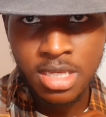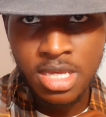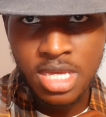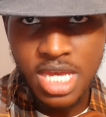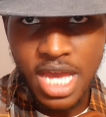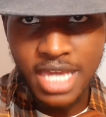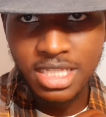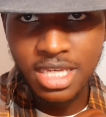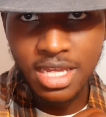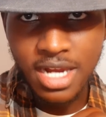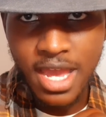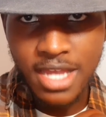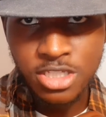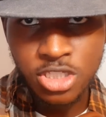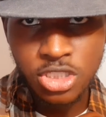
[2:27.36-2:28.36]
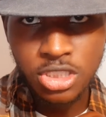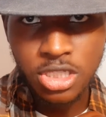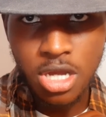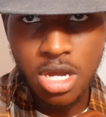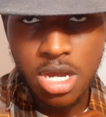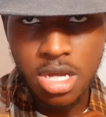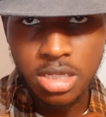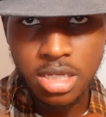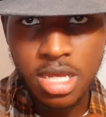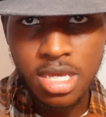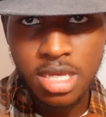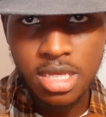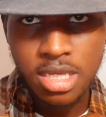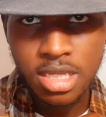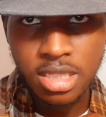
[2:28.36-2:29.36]
I cannot just call
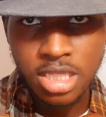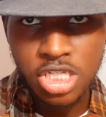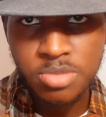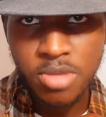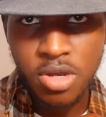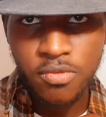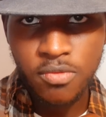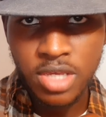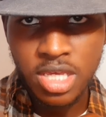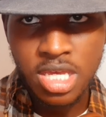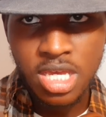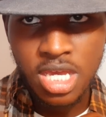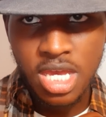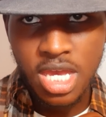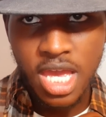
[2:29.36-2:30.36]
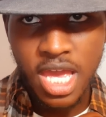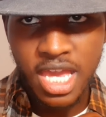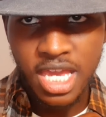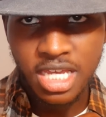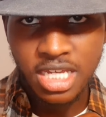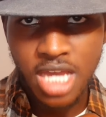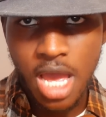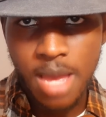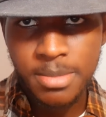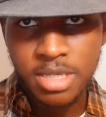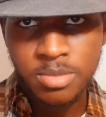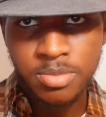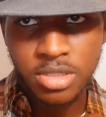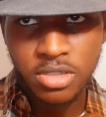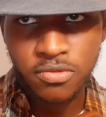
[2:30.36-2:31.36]
this movie a
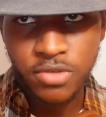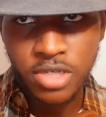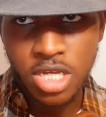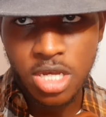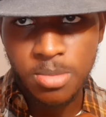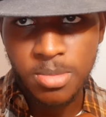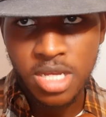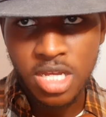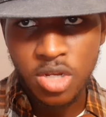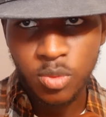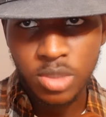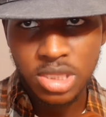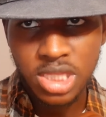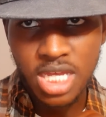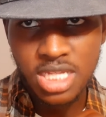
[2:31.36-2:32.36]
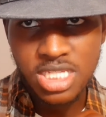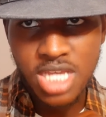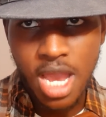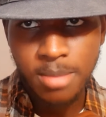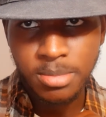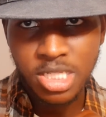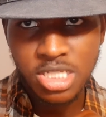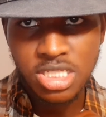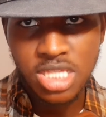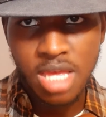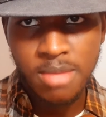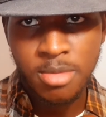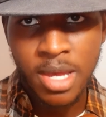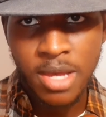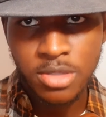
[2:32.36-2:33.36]
comic book film with a timeless
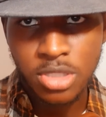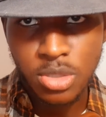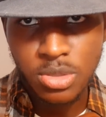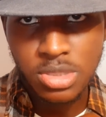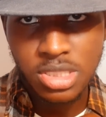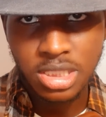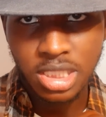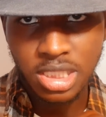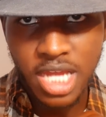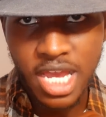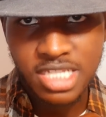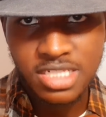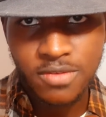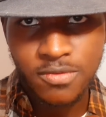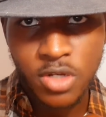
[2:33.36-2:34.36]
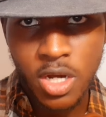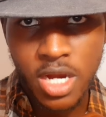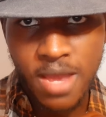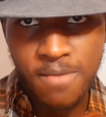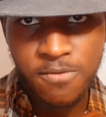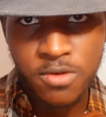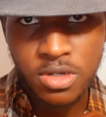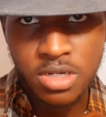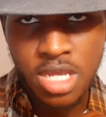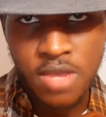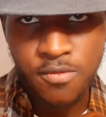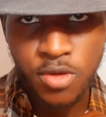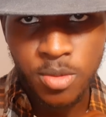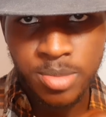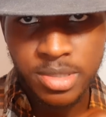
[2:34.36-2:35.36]
theme about using the last of your effort
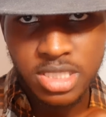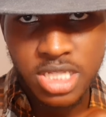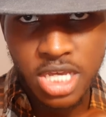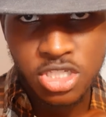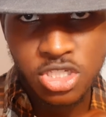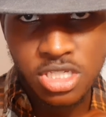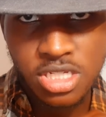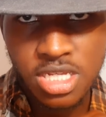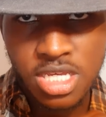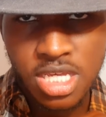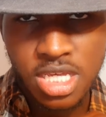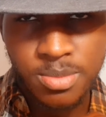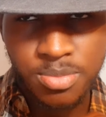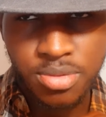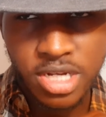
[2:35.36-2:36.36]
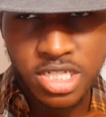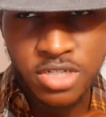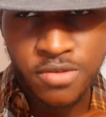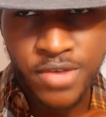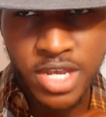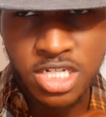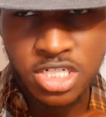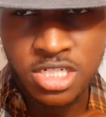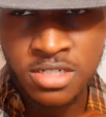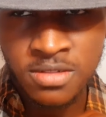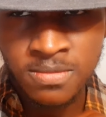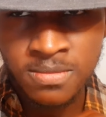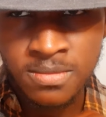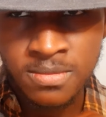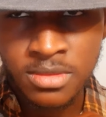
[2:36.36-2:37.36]
for protection and preservation,
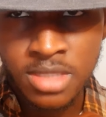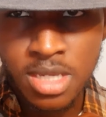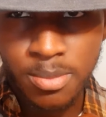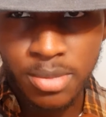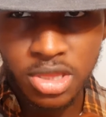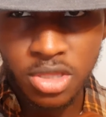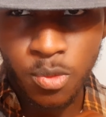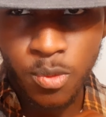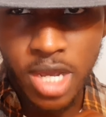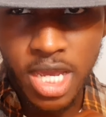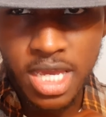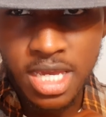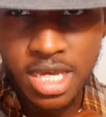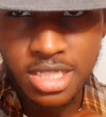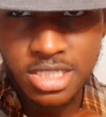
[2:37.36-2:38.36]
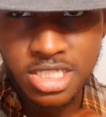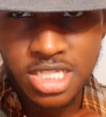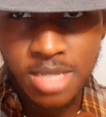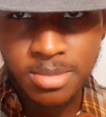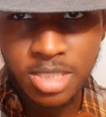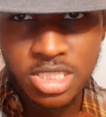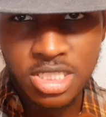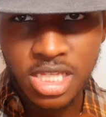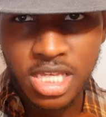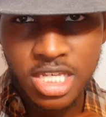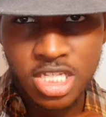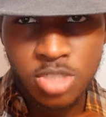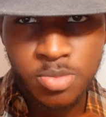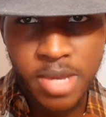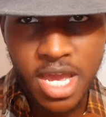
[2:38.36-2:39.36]
but the way it seamlessly
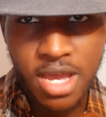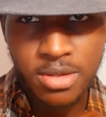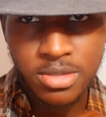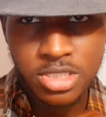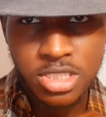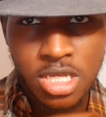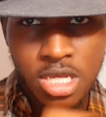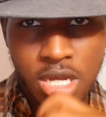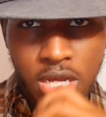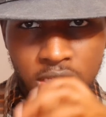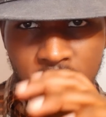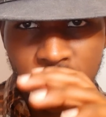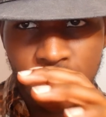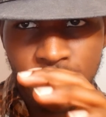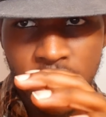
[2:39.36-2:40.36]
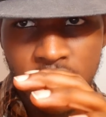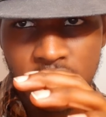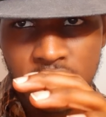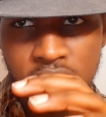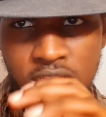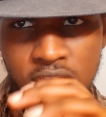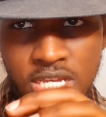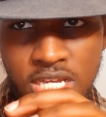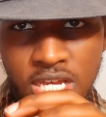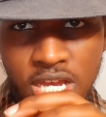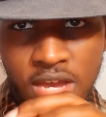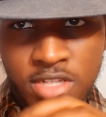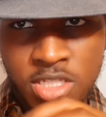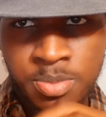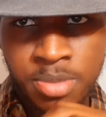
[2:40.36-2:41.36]
expounds on the events
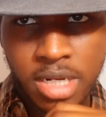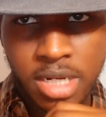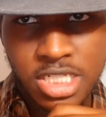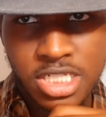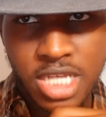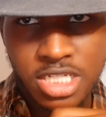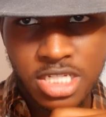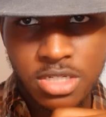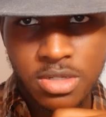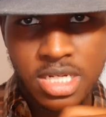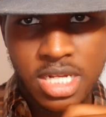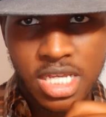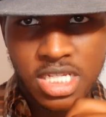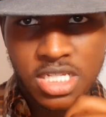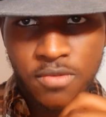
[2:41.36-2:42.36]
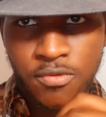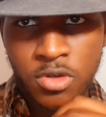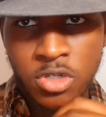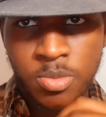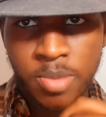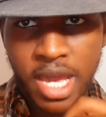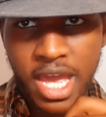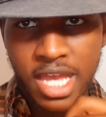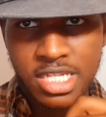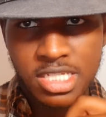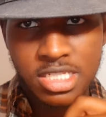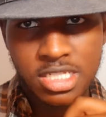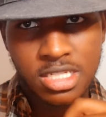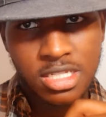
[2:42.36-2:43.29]
of its predecessor in Days of Future Past